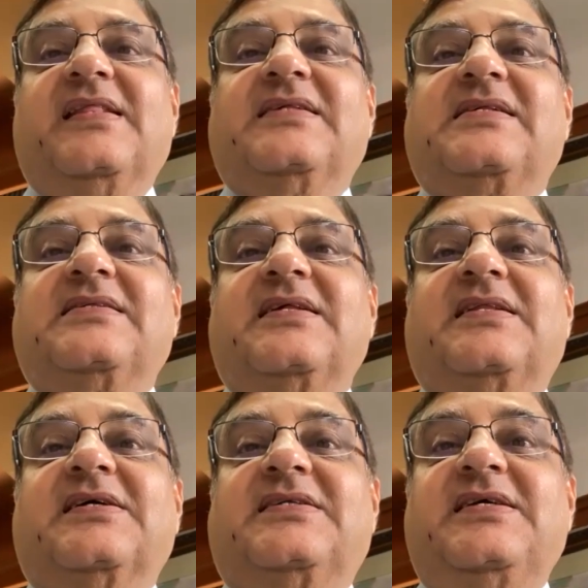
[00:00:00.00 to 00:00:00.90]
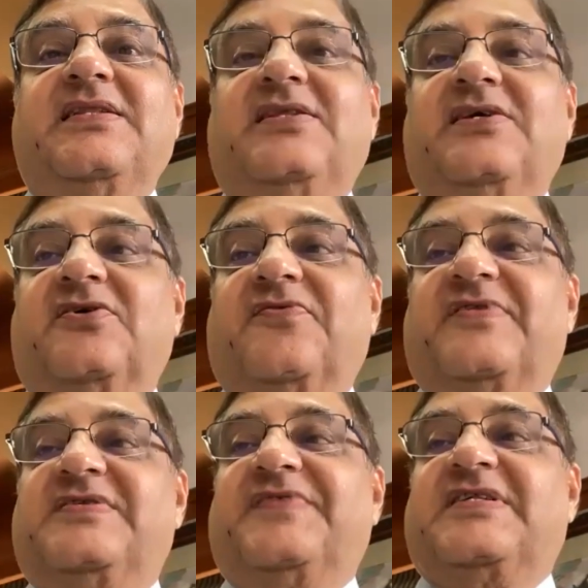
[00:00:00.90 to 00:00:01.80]
This is the 13th year of
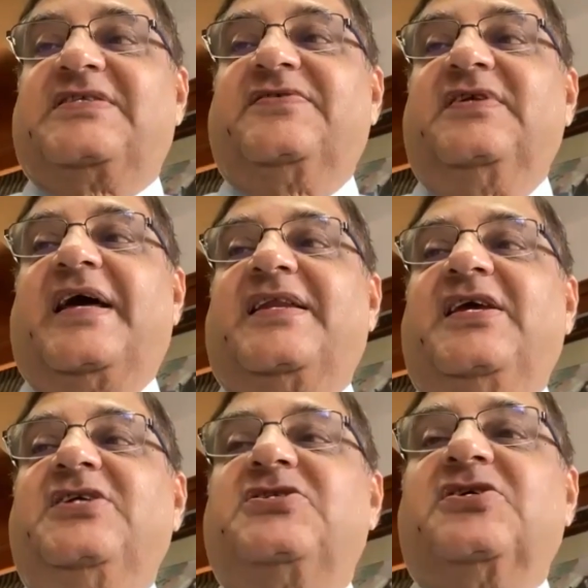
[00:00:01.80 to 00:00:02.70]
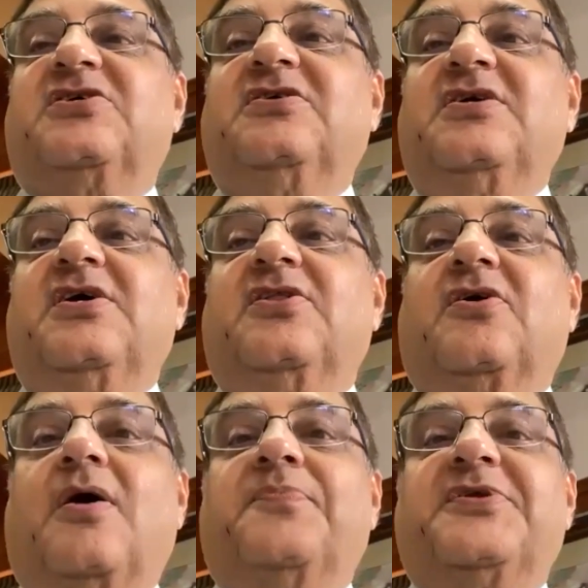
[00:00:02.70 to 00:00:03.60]
this festival, and each year
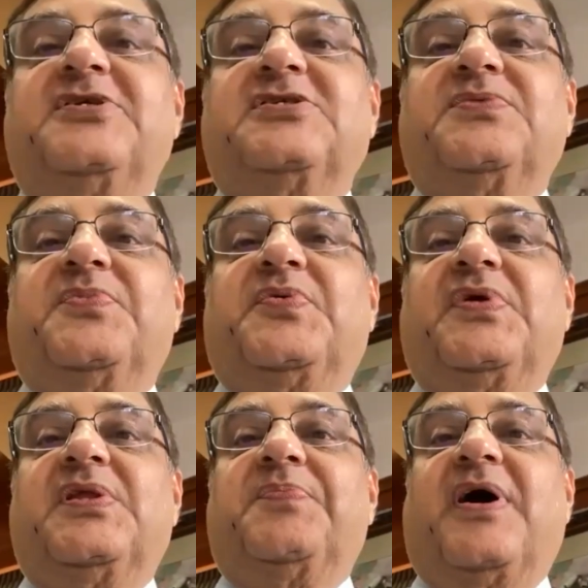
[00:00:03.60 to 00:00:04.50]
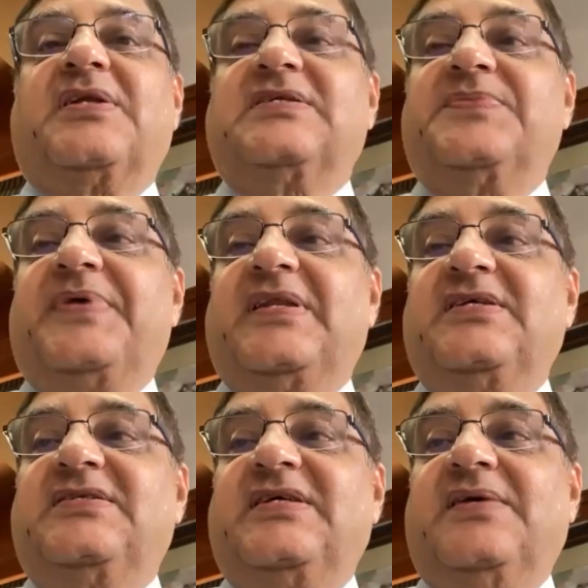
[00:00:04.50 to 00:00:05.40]
the competition between the
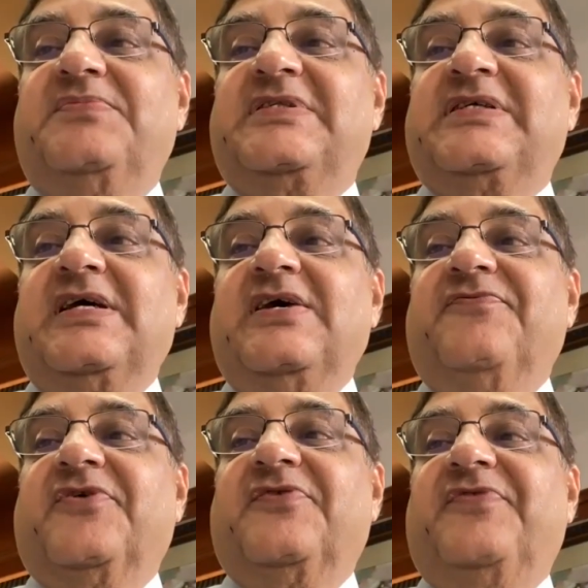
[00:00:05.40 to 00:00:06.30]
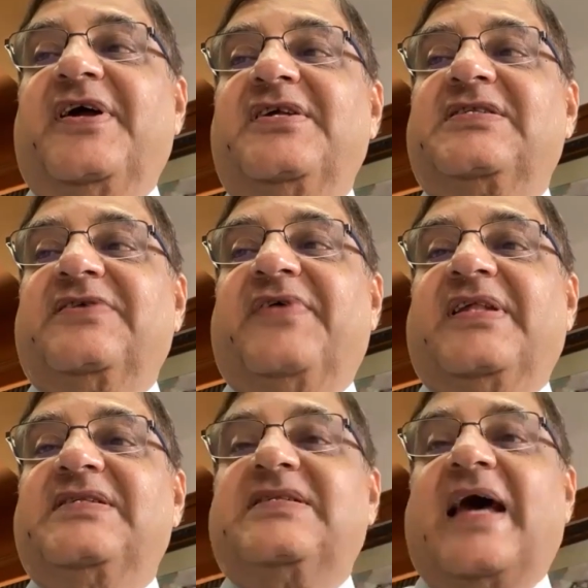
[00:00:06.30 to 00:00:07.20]
participating teams for the various
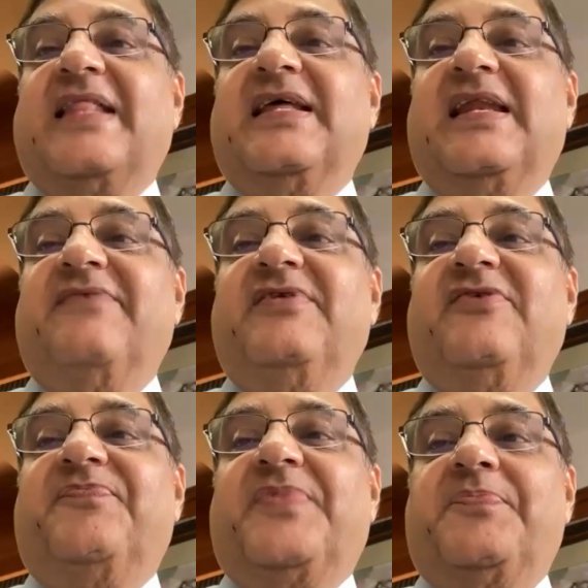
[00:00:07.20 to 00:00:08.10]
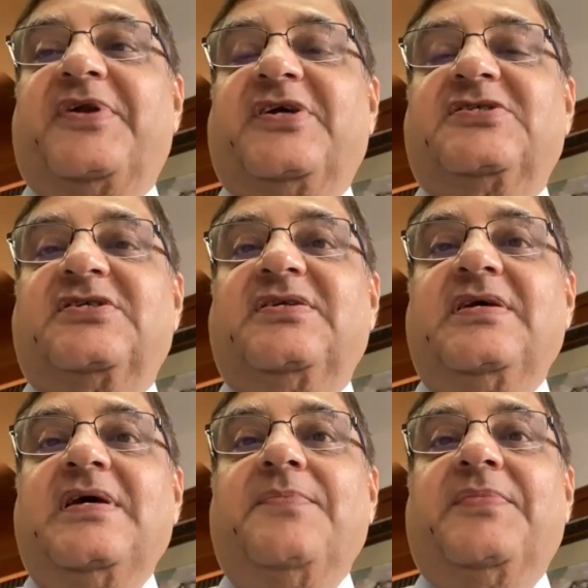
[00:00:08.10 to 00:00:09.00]
events and the level of preparation
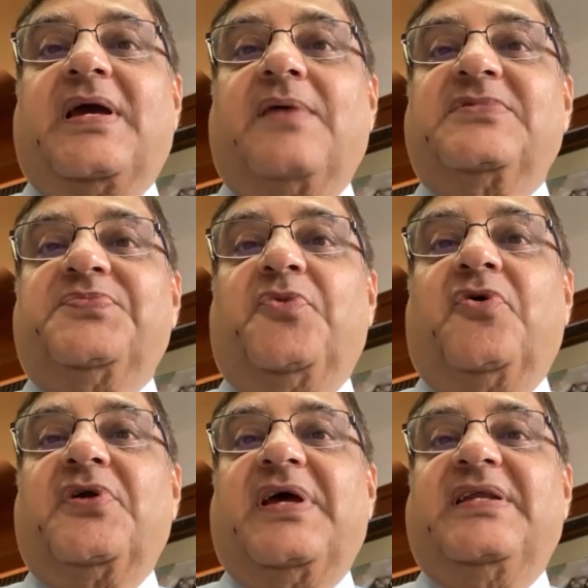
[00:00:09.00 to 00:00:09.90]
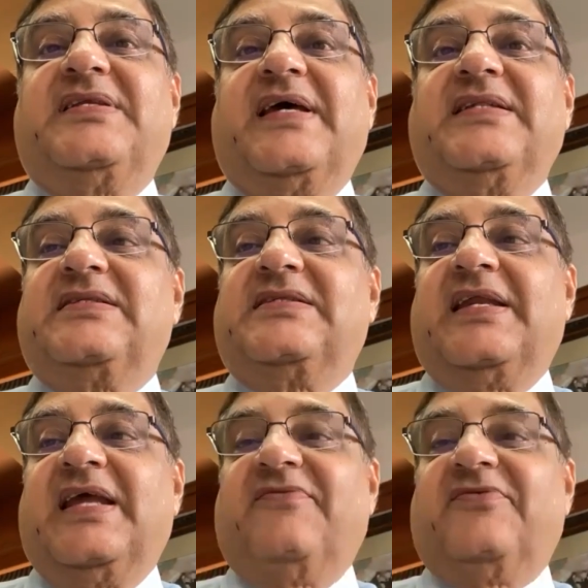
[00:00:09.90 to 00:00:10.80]
becomes more intense
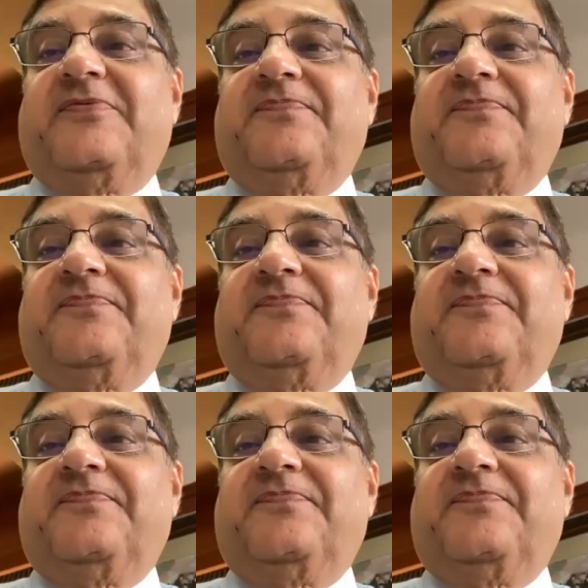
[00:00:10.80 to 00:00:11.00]
than ever.